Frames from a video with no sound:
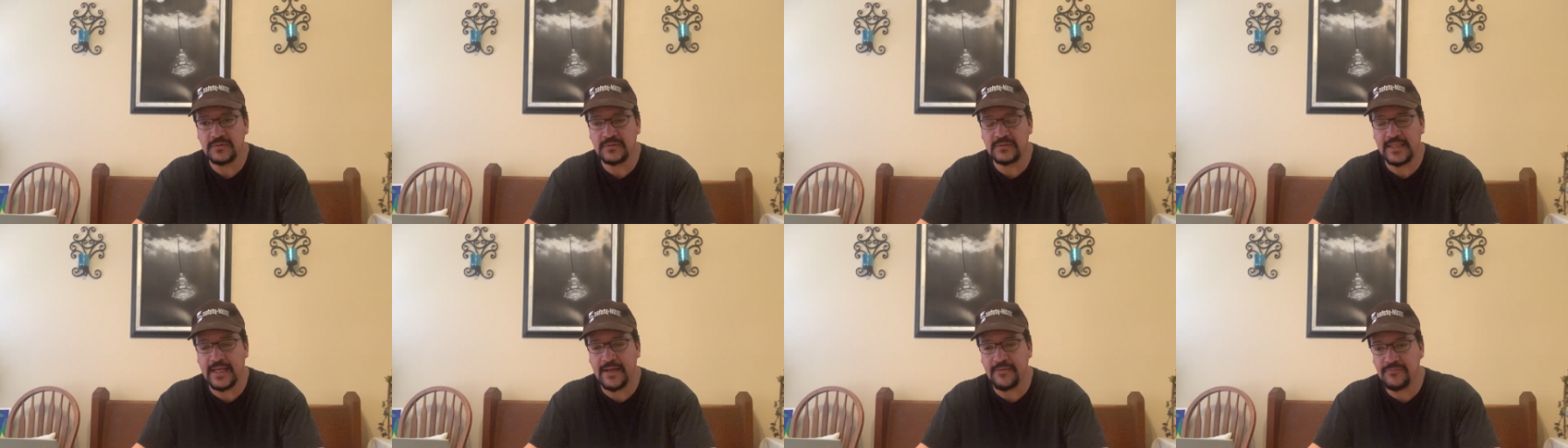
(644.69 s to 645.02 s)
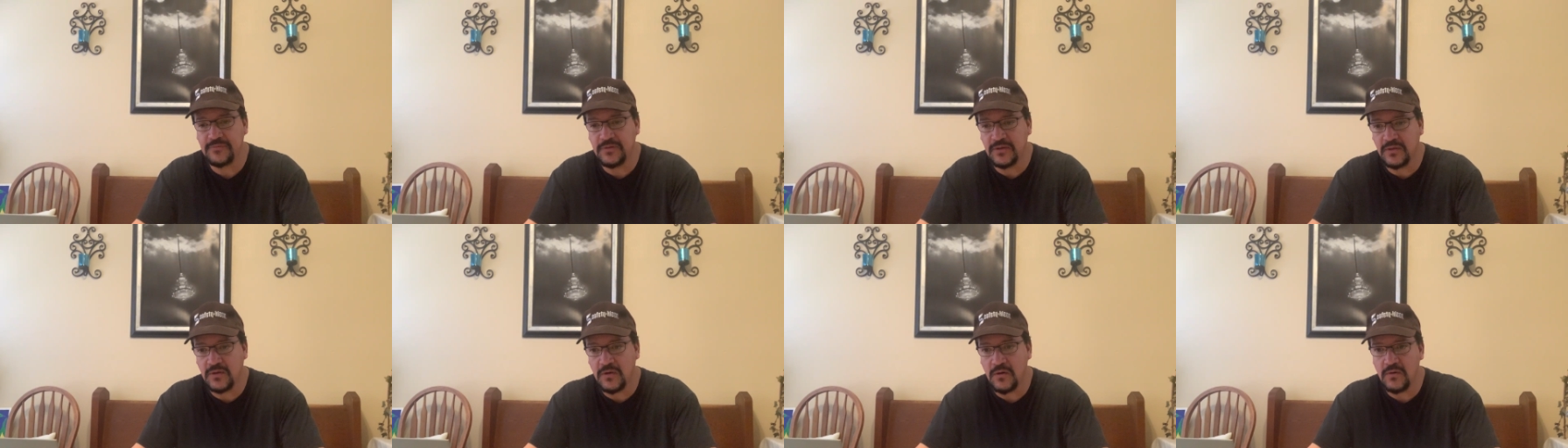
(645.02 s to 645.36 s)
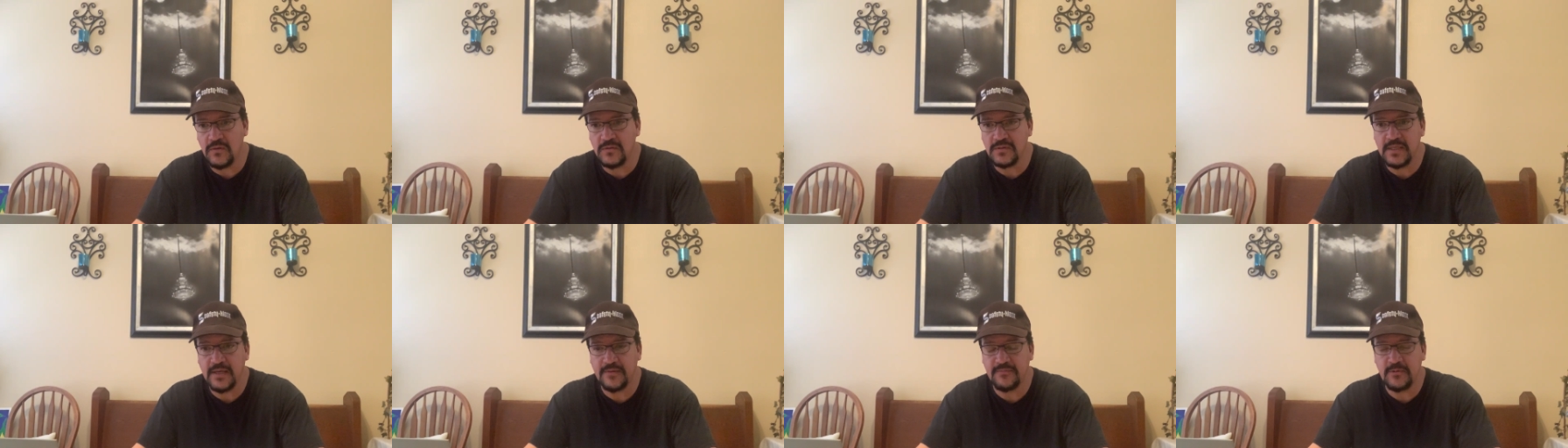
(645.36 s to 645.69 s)
Safety
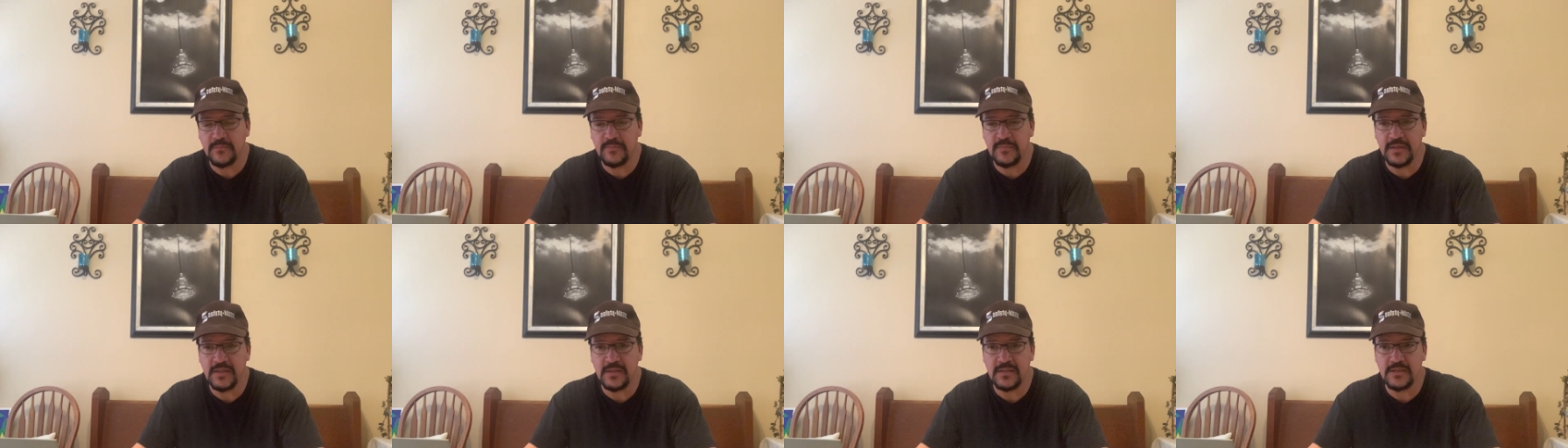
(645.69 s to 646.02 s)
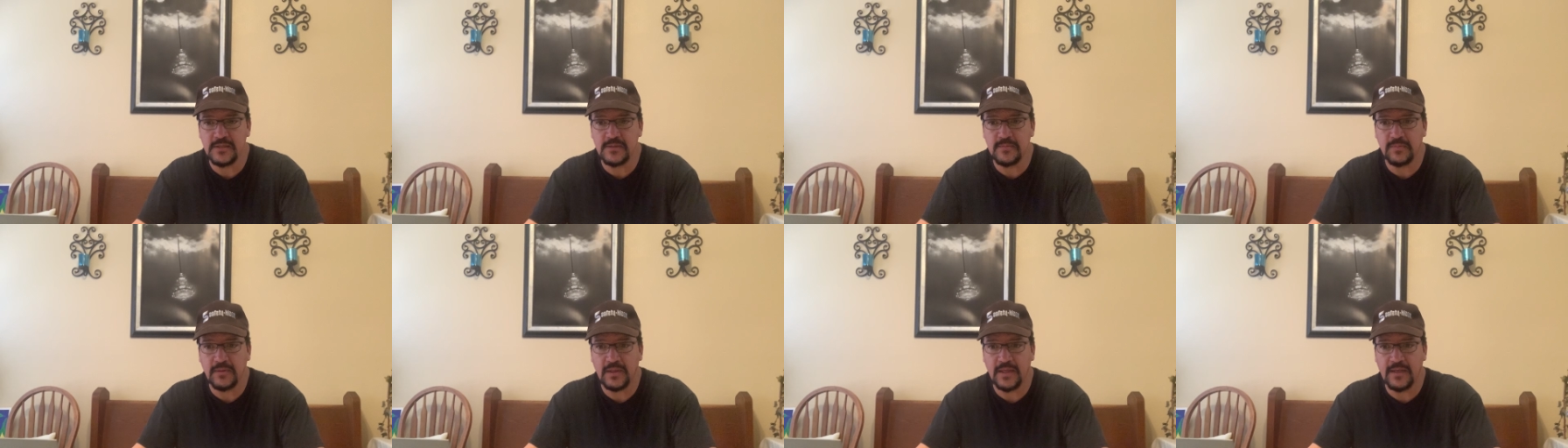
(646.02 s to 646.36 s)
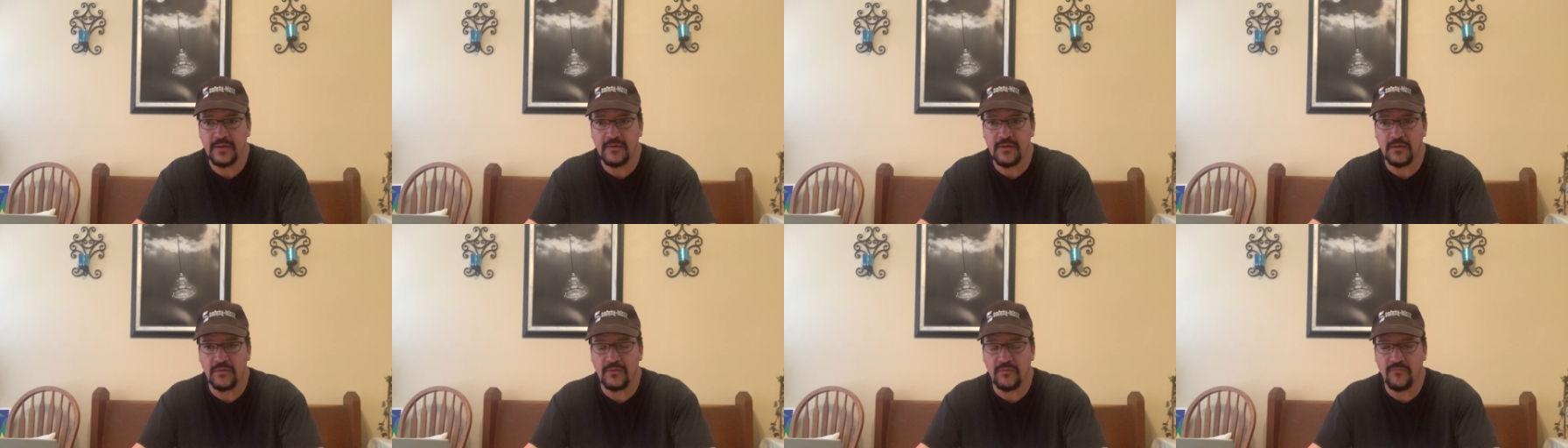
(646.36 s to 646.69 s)
cones have to be
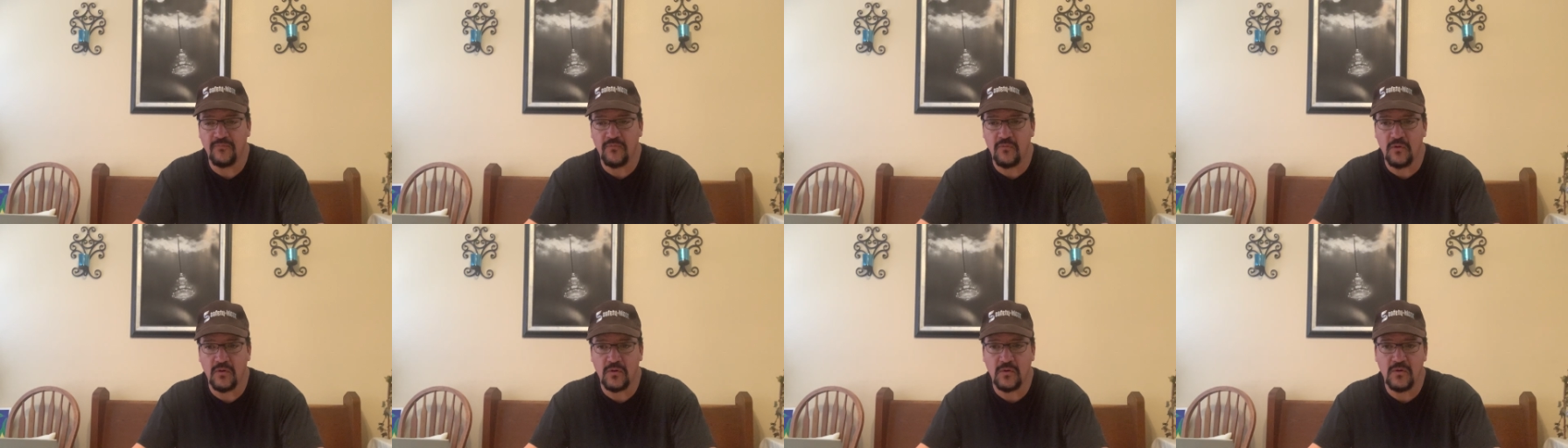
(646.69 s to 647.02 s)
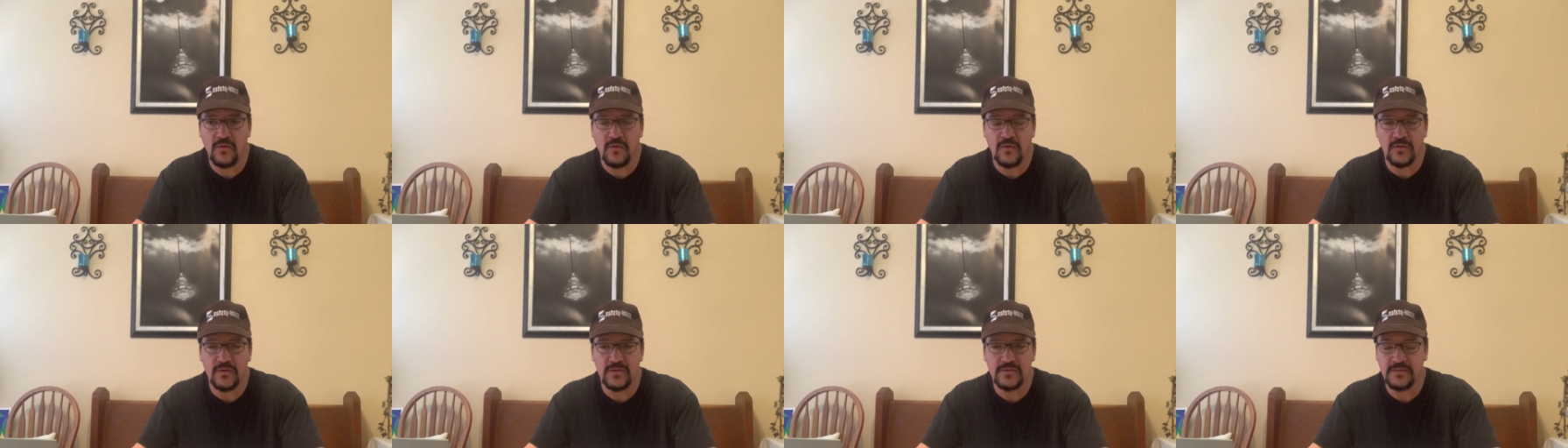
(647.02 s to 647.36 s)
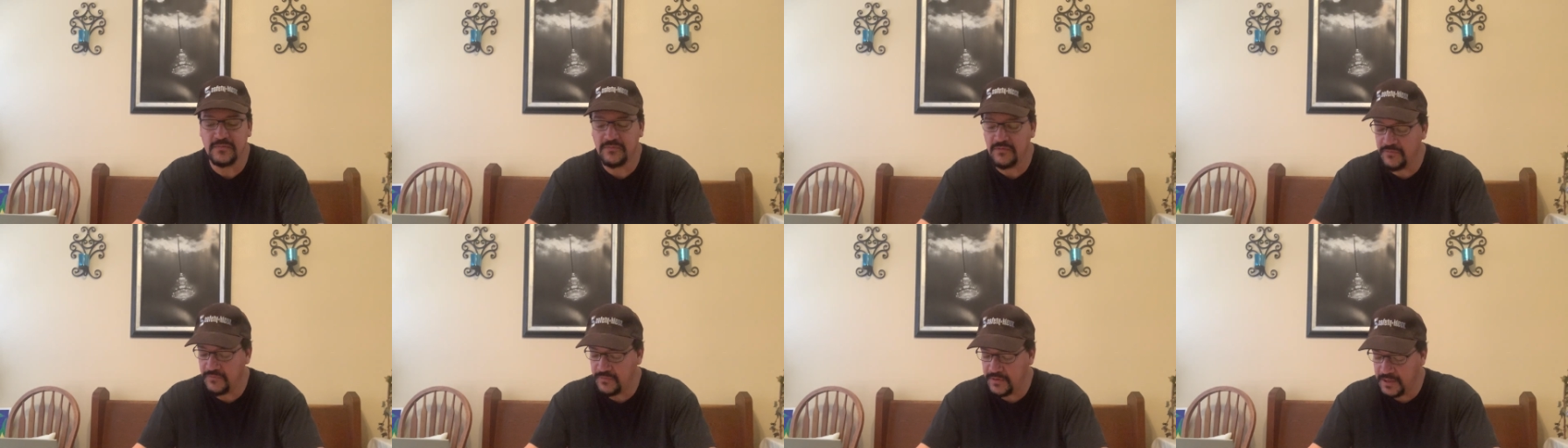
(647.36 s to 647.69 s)
displayed on the four corners
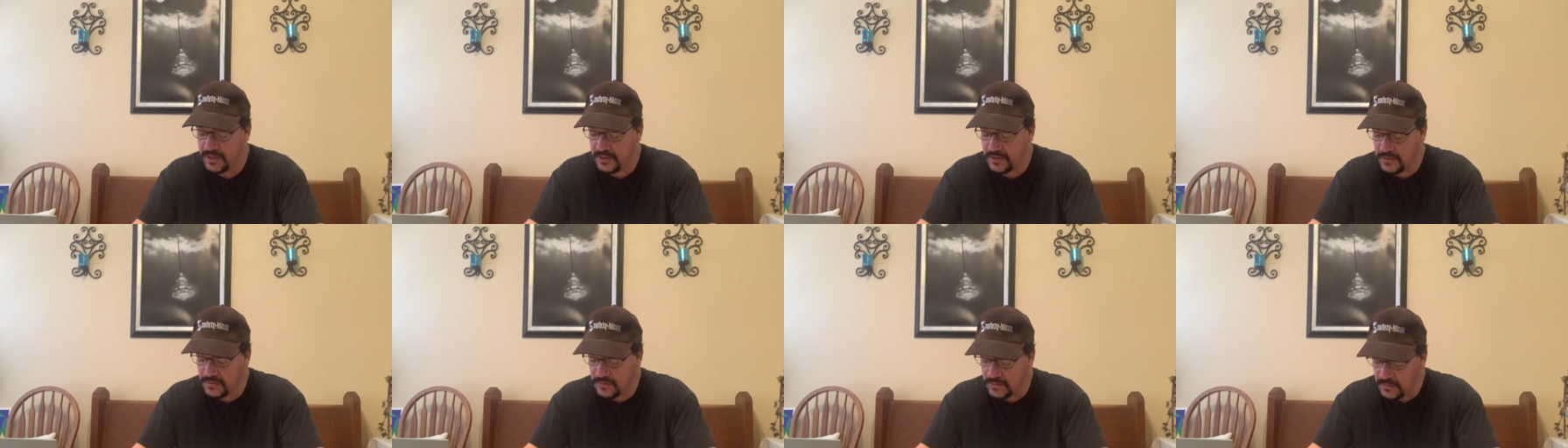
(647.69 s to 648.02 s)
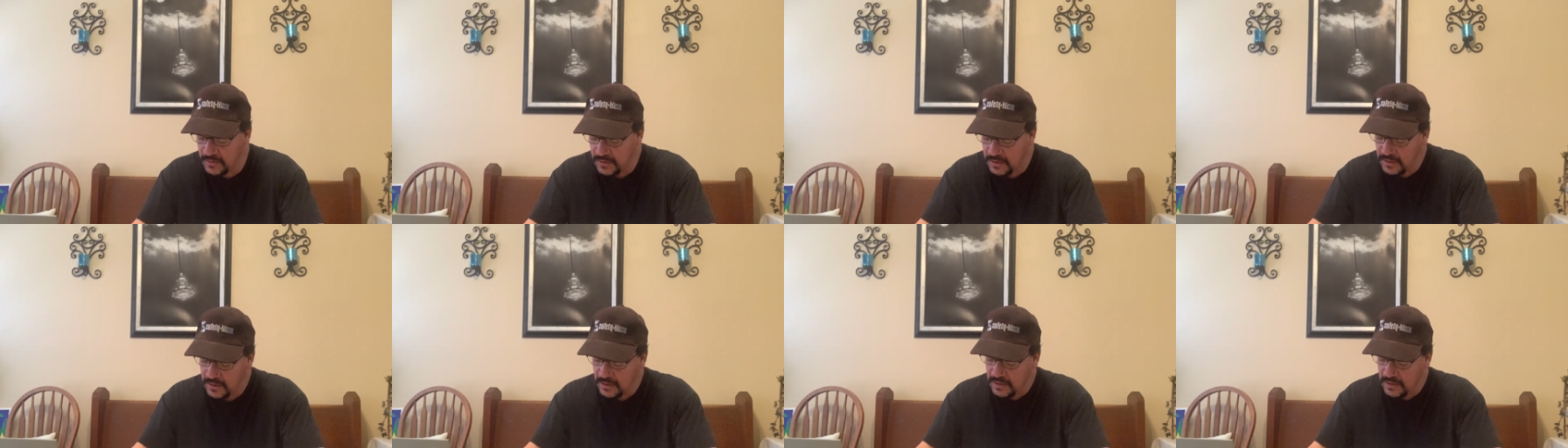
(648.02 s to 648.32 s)
of a vehicle.